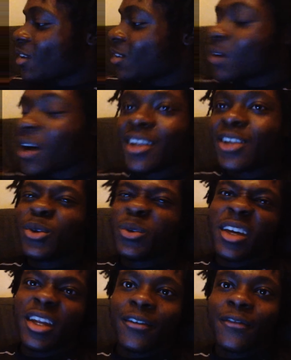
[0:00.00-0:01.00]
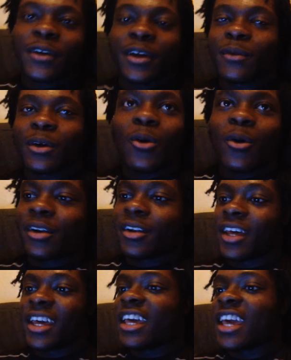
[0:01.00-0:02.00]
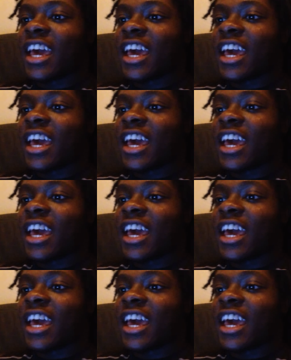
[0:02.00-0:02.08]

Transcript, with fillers: So I didn't do any freaking recording today